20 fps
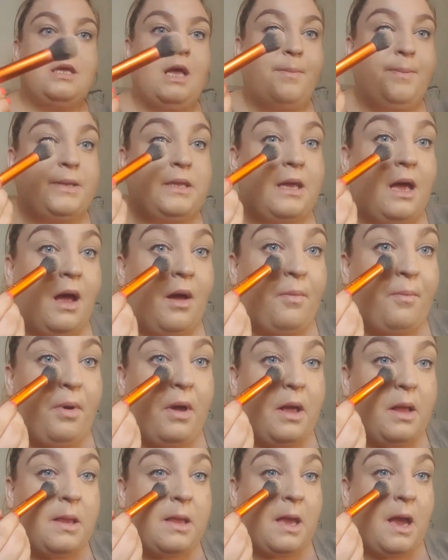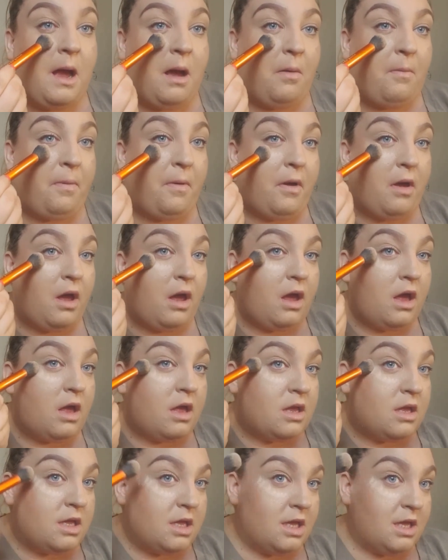Tap it up, tap.
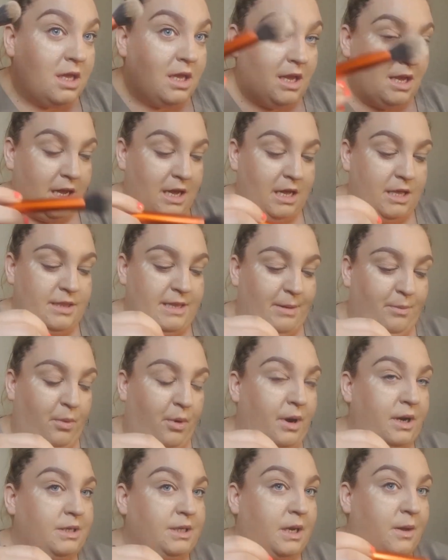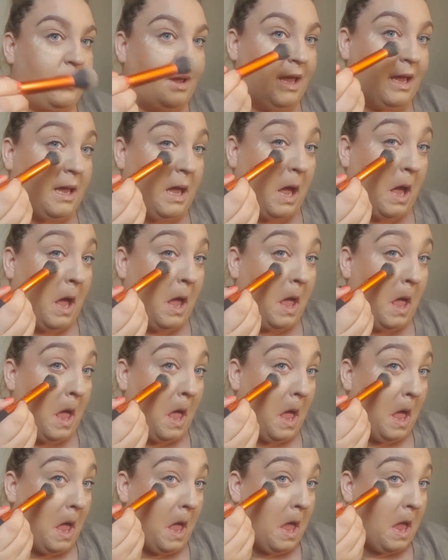And then what I do here
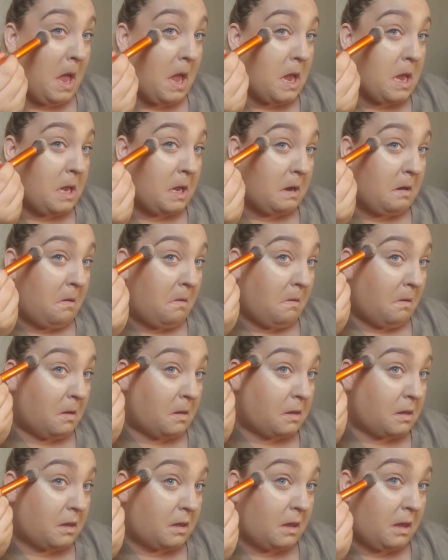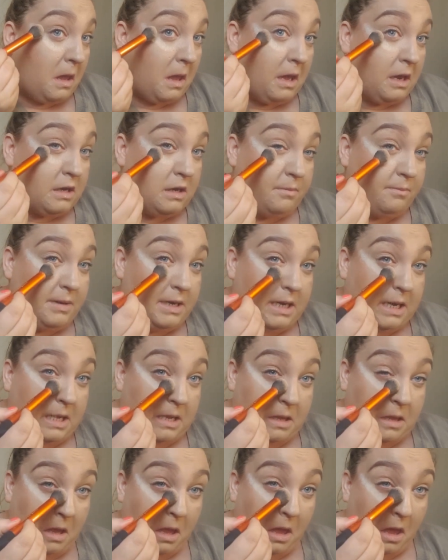is cause, in a
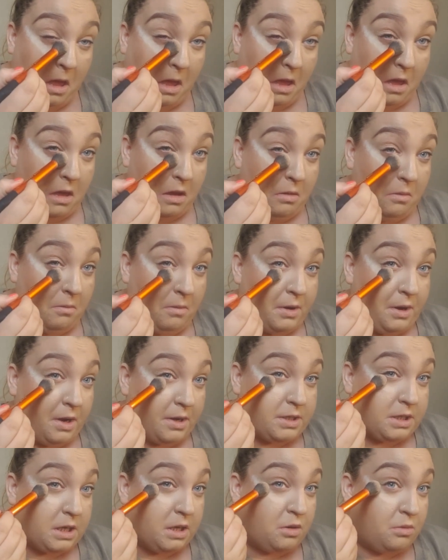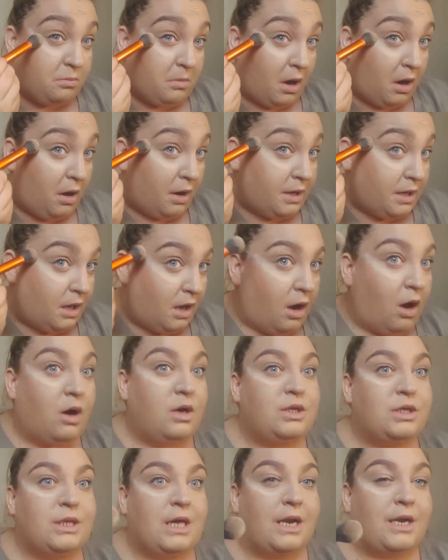minute, when I do my
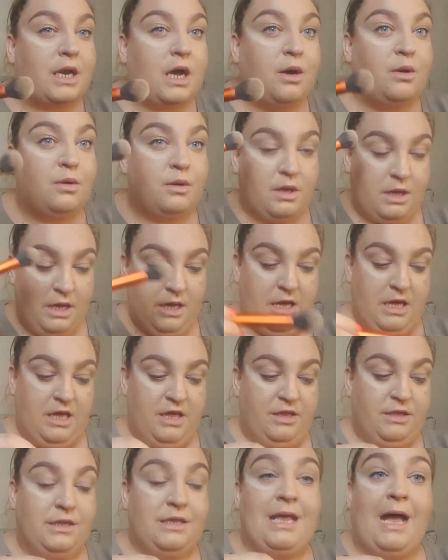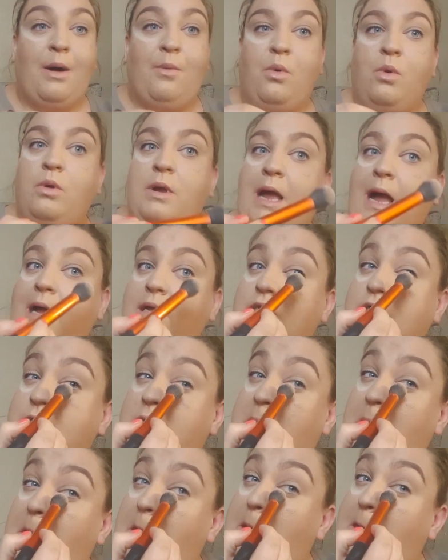eyeshadow, that will catch
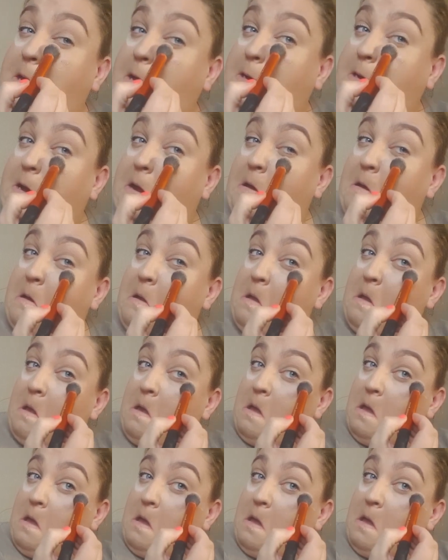the eyeshadow.